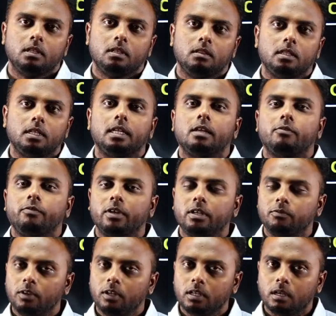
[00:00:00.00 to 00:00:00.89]
That effect
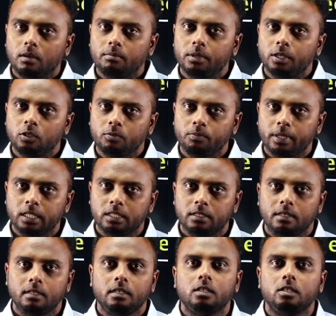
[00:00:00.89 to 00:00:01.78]
will come into picture
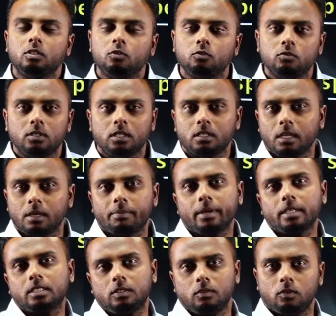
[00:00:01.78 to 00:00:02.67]
here due to that
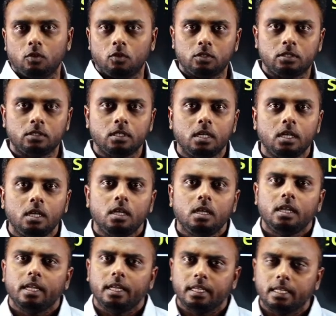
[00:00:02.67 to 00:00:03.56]
capacitive loads
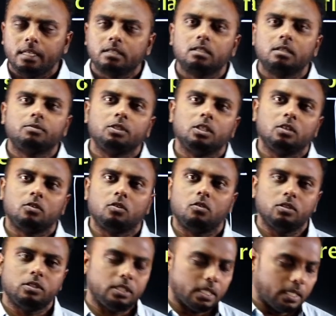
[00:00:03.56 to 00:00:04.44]
in case of
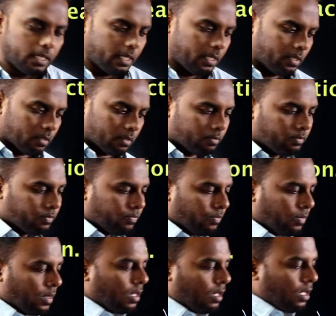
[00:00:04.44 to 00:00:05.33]
synchronous generator,
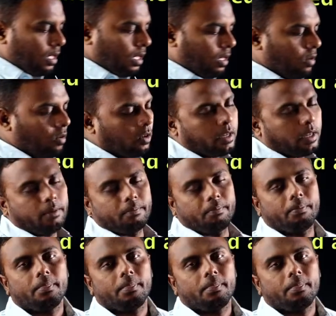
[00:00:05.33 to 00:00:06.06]
okay.